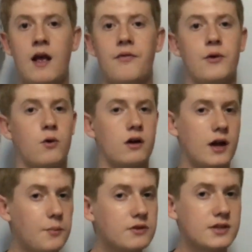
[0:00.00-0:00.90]
There were a
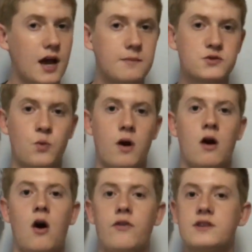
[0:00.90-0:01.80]
couple times where
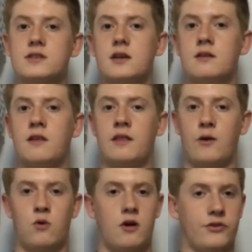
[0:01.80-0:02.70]
all of a sudden they
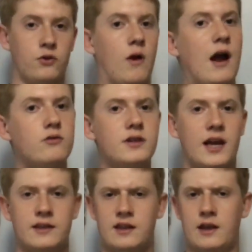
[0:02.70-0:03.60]
were on the ground,
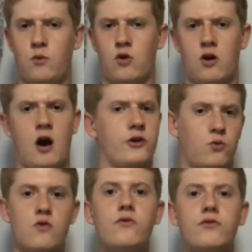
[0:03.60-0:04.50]
and then they were on a
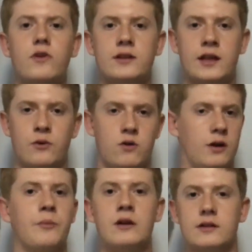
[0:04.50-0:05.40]
roof, and then they were in a
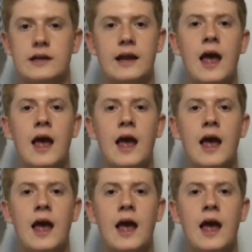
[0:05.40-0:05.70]
building.